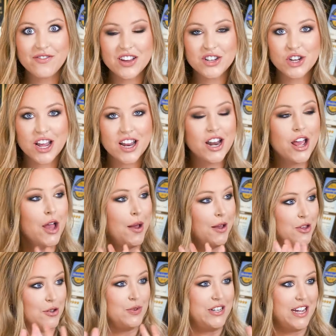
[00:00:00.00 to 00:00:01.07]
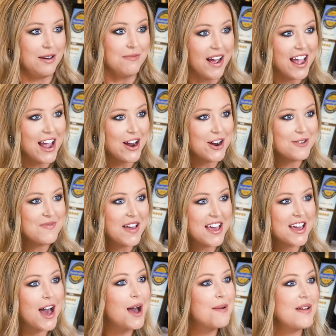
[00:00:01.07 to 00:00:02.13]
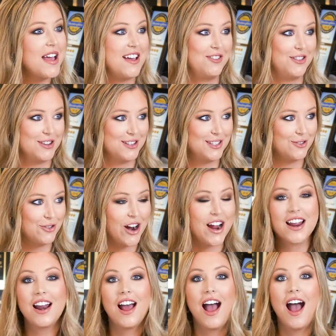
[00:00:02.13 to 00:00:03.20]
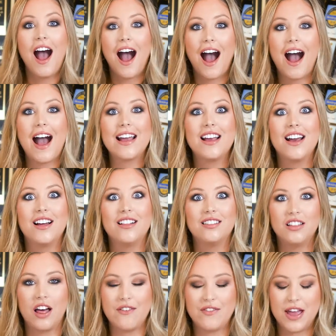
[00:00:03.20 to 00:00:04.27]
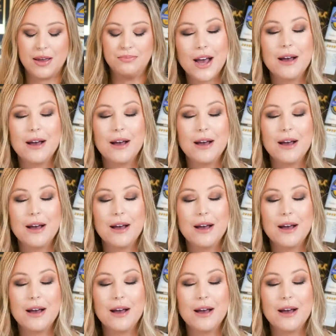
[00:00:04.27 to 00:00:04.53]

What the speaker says: vision, you did my hair and makeup, it looks great, I love it.